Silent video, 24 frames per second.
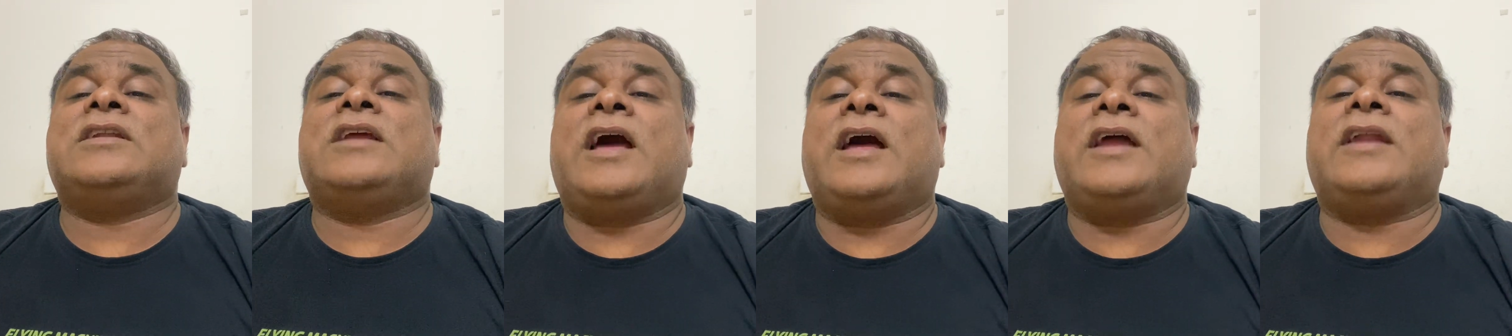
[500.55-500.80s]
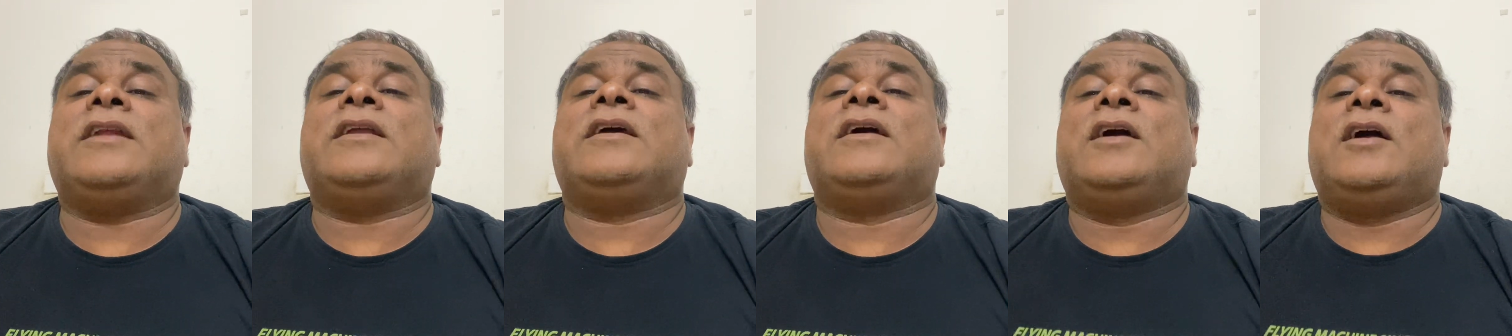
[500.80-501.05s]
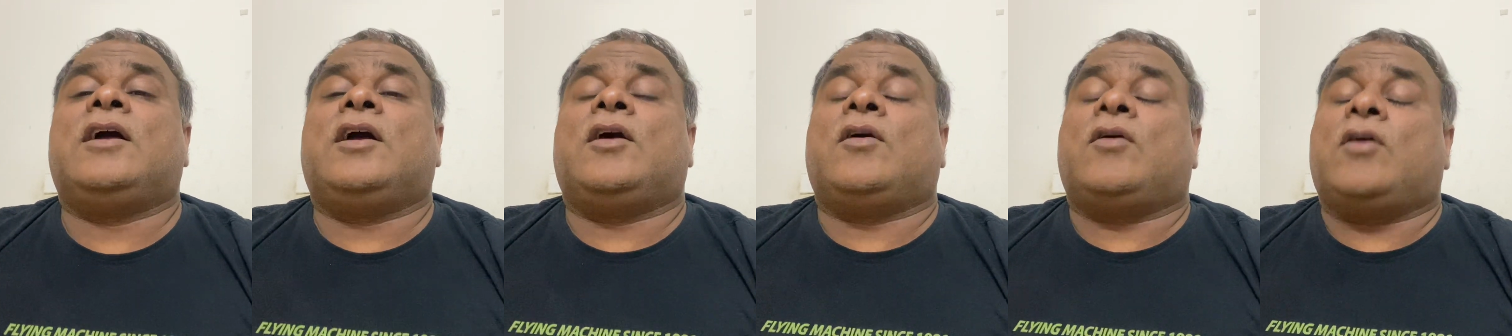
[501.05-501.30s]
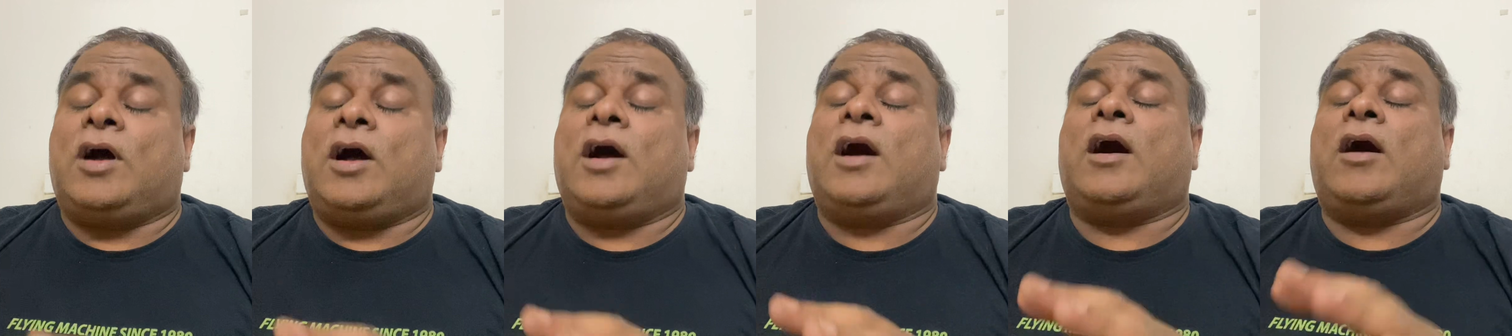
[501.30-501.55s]
and
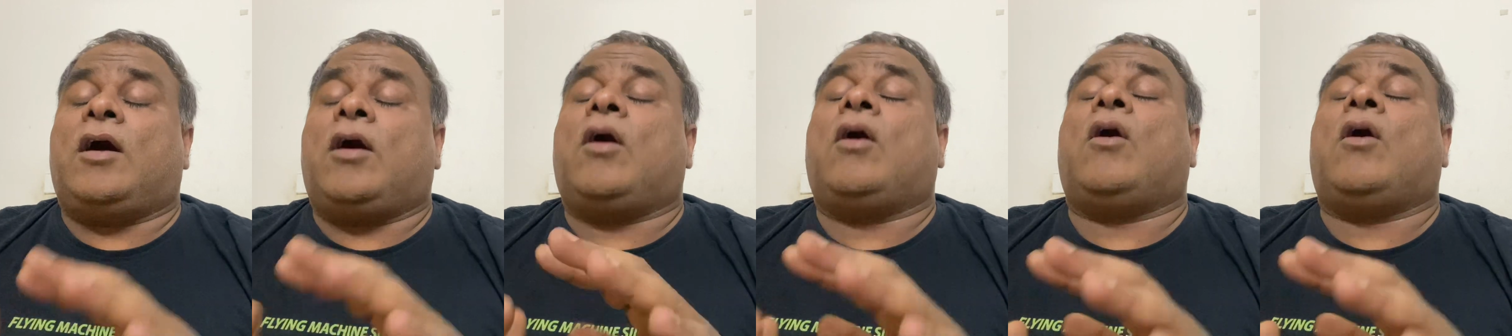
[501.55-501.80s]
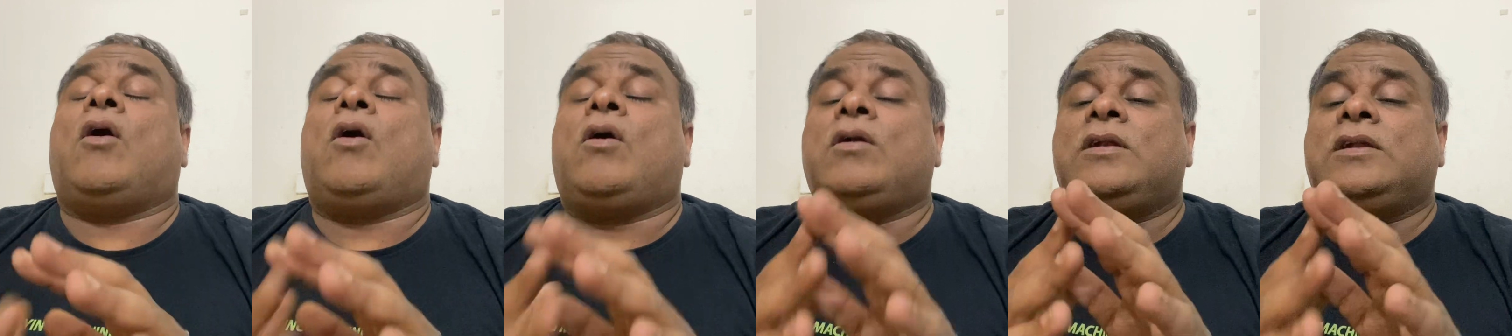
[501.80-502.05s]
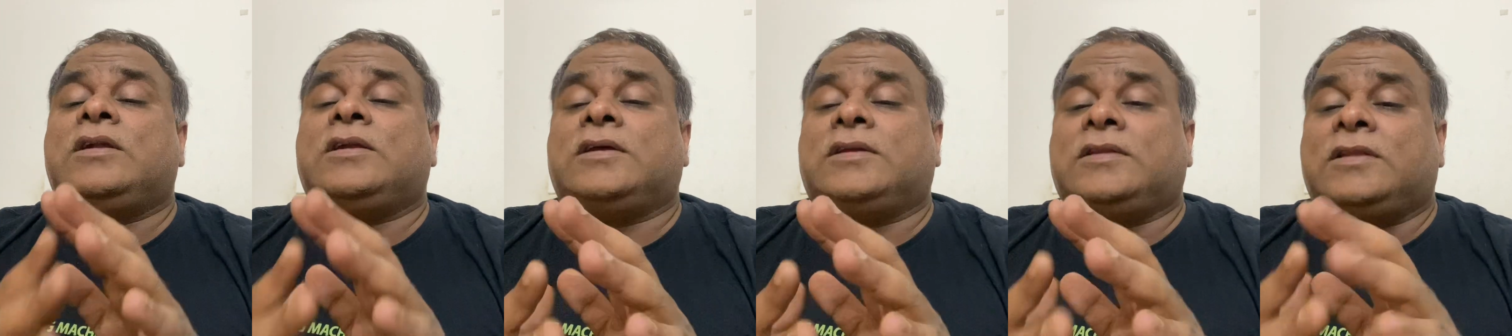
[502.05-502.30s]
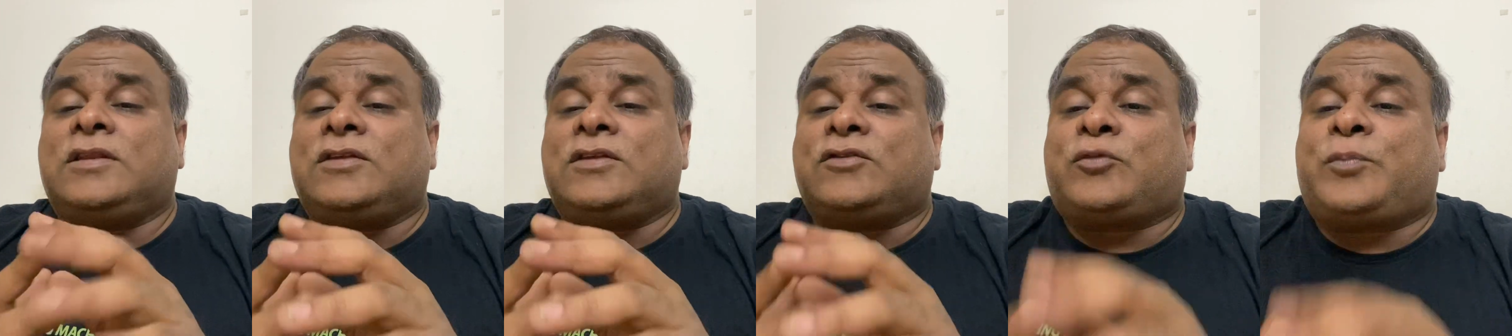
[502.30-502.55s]
all
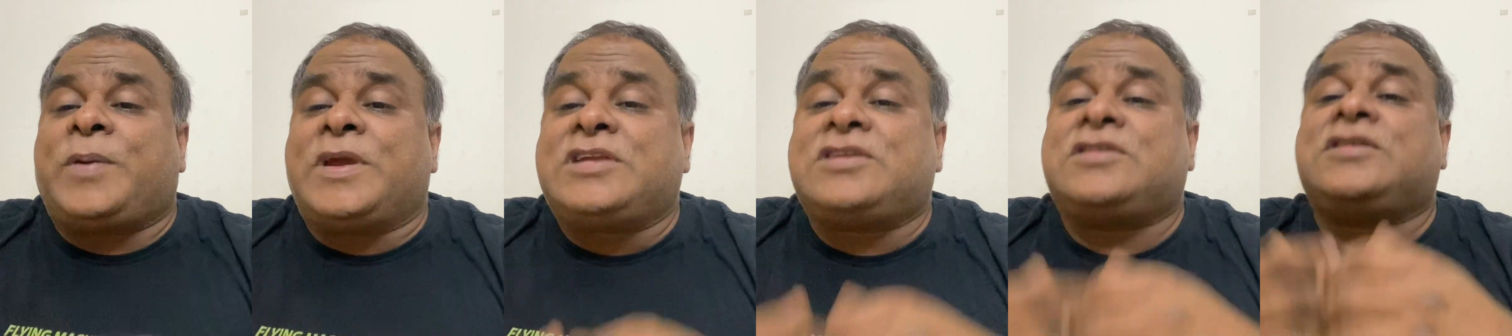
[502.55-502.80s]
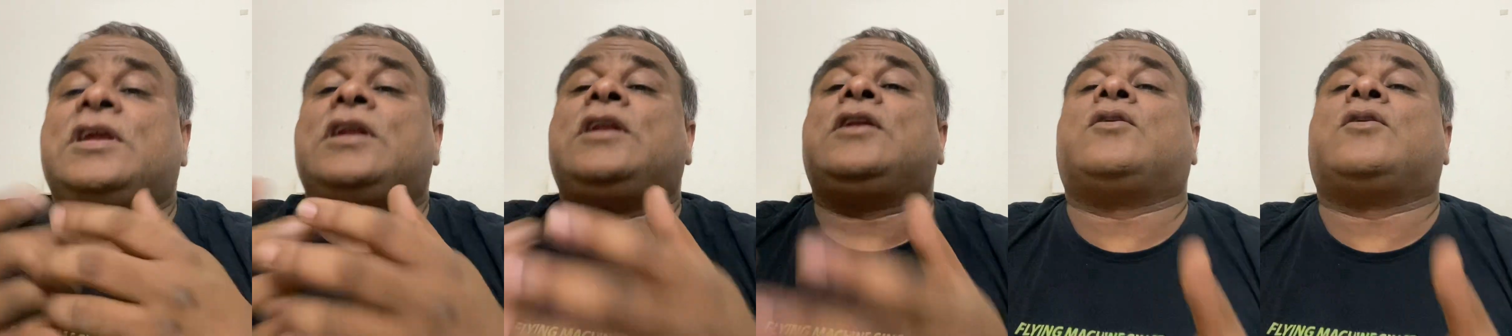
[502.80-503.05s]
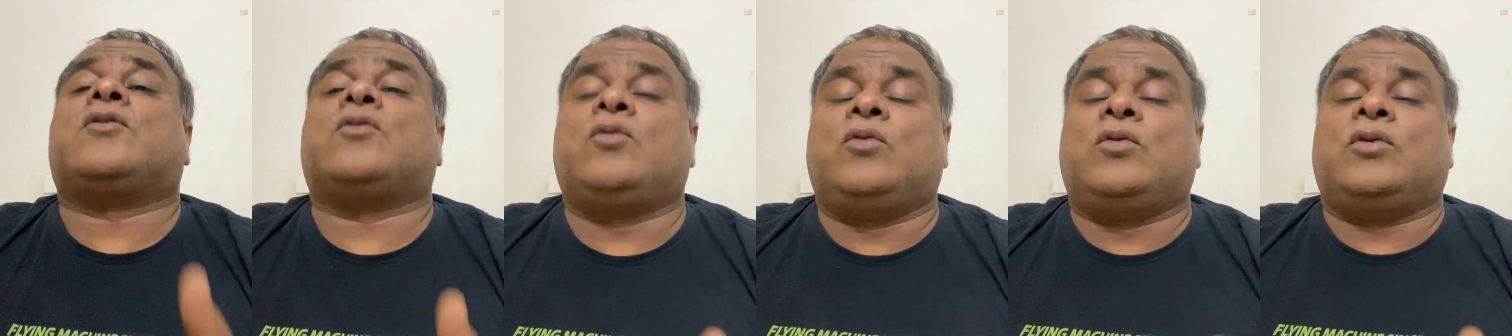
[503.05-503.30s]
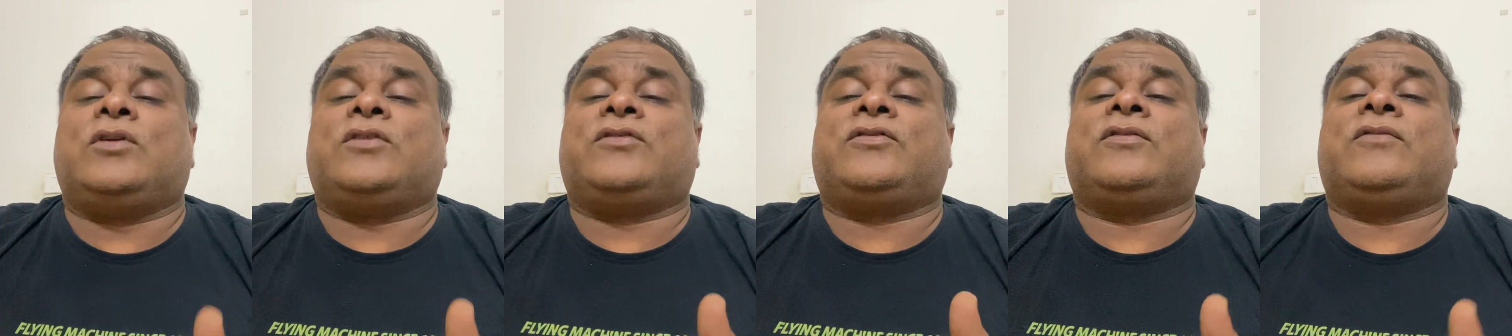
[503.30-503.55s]
the special
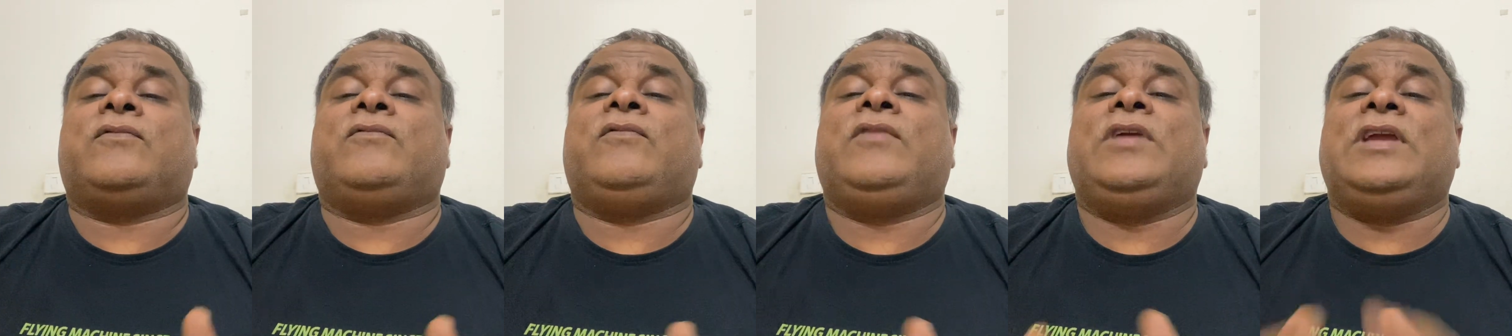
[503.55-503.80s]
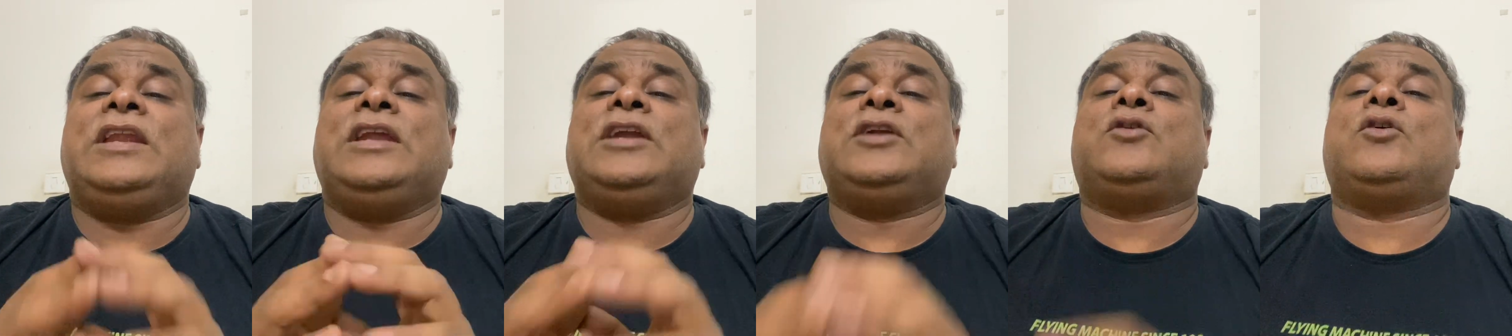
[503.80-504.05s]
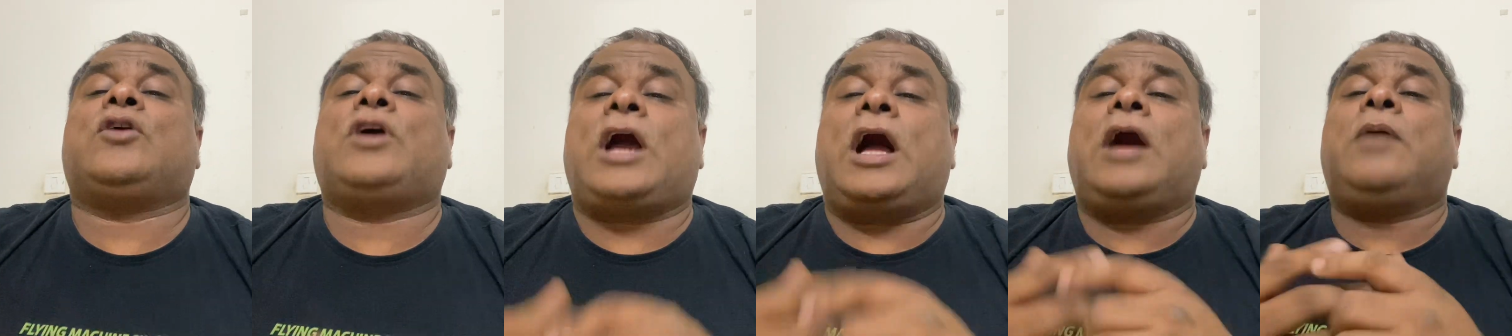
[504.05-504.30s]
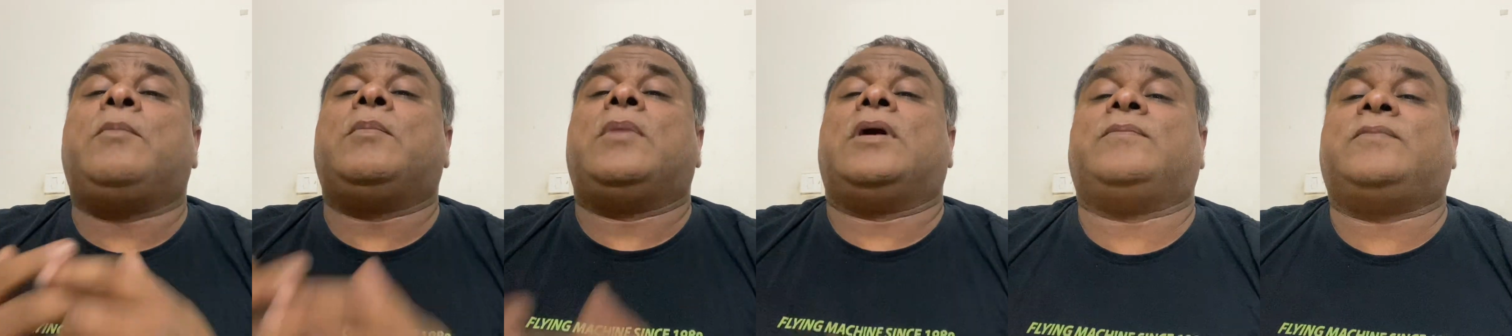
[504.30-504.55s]
rules we need to
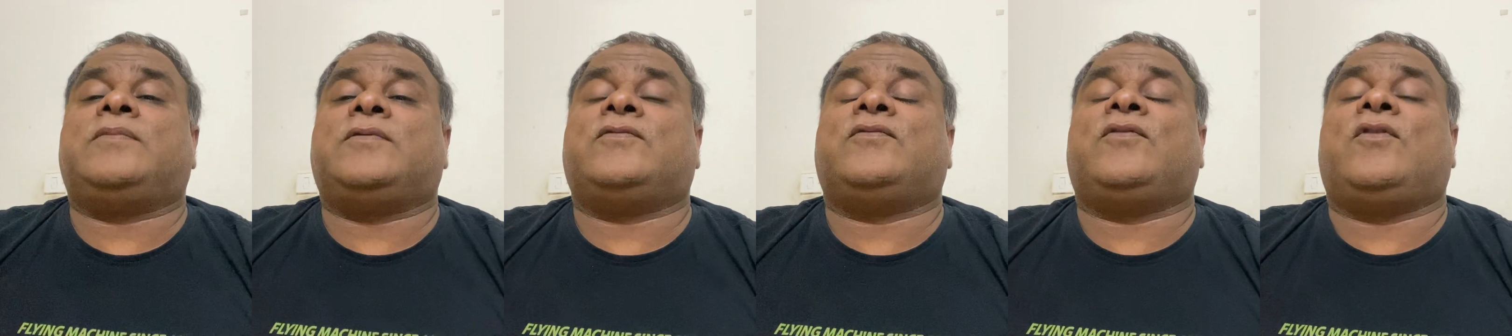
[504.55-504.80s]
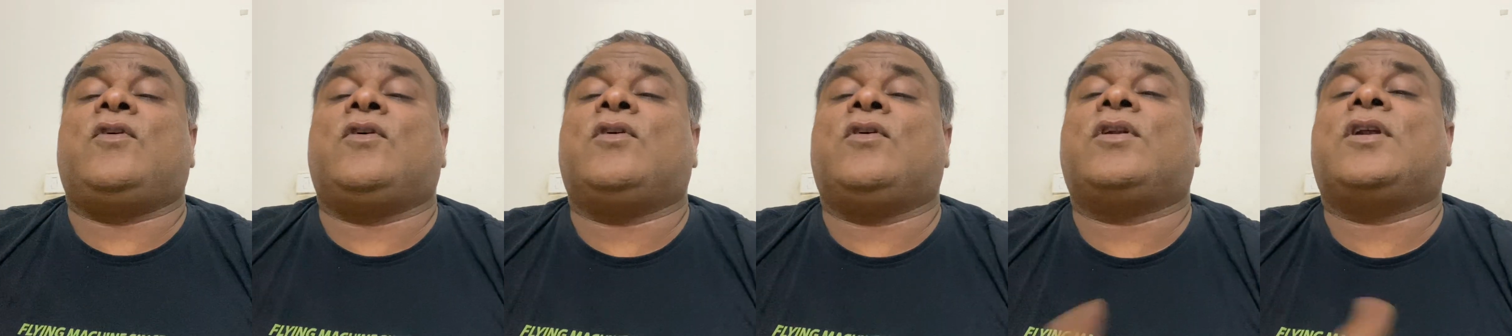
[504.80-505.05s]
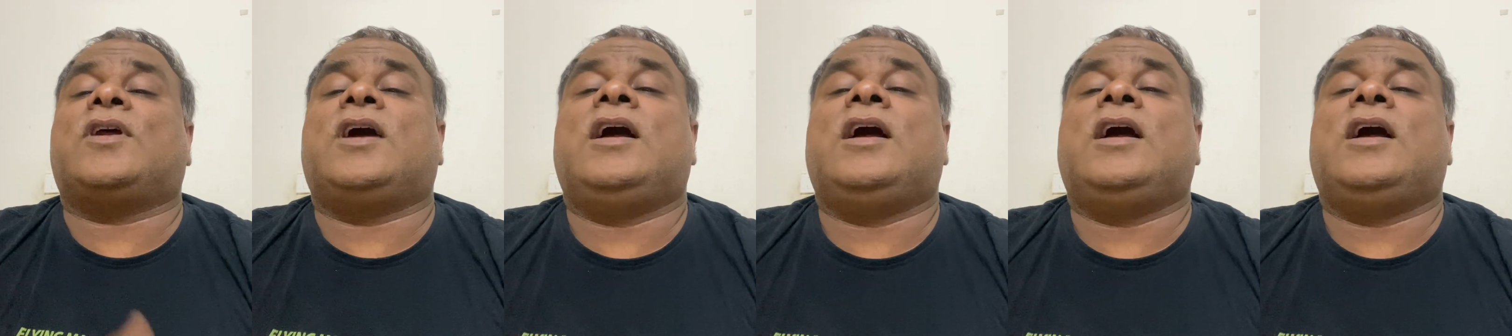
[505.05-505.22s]
come up for